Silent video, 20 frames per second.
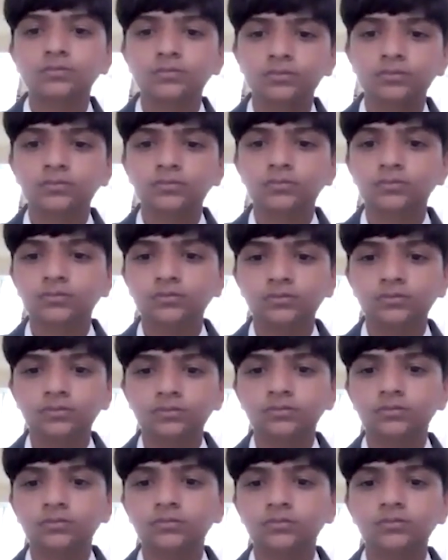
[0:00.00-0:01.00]

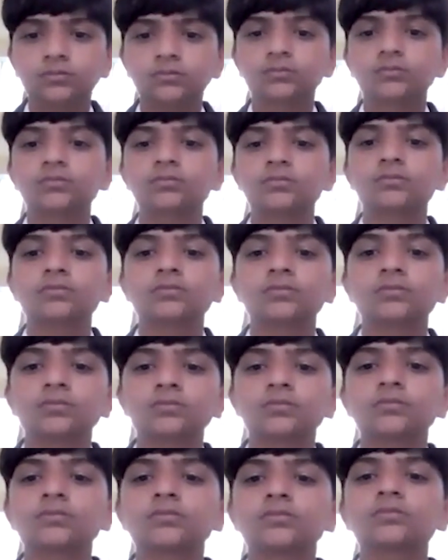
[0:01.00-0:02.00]

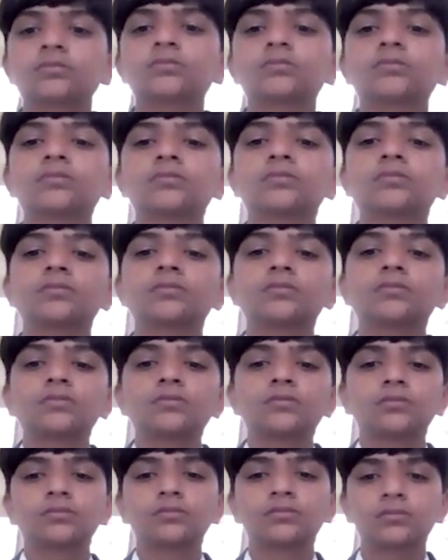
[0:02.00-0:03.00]

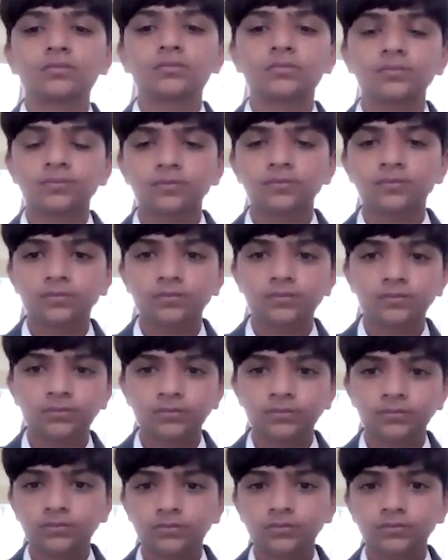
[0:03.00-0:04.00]

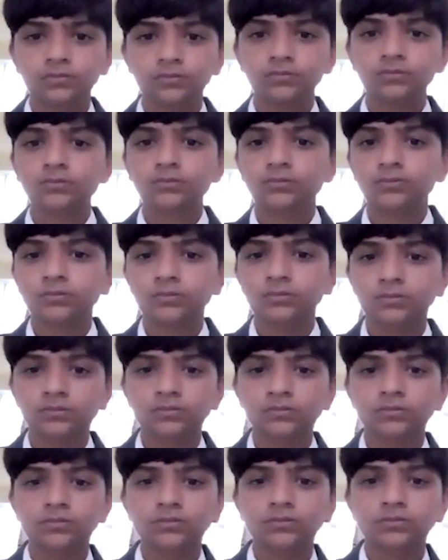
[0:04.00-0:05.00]

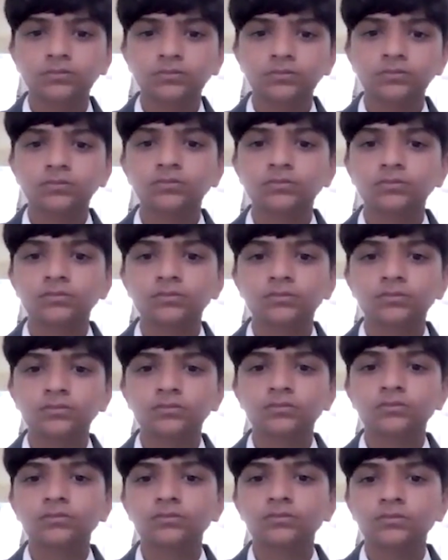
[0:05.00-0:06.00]

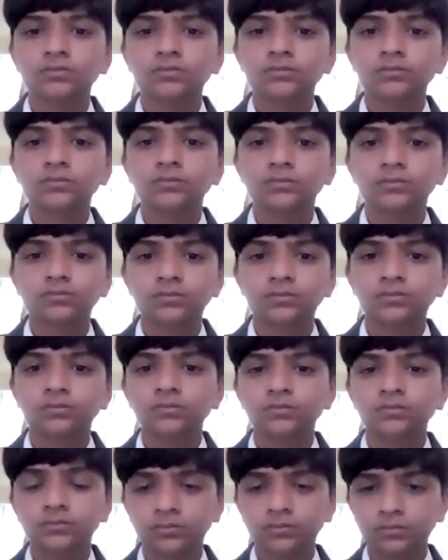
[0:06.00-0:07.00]

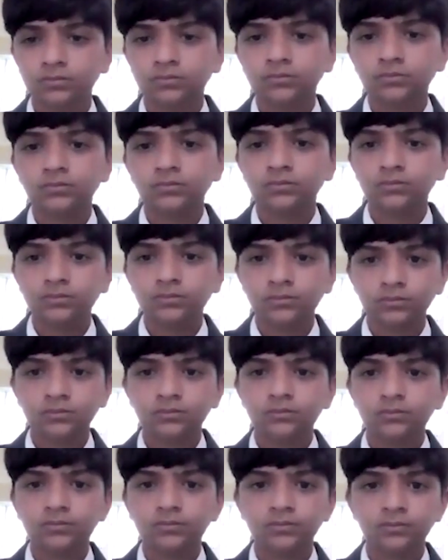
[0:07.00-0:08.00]
[no speech]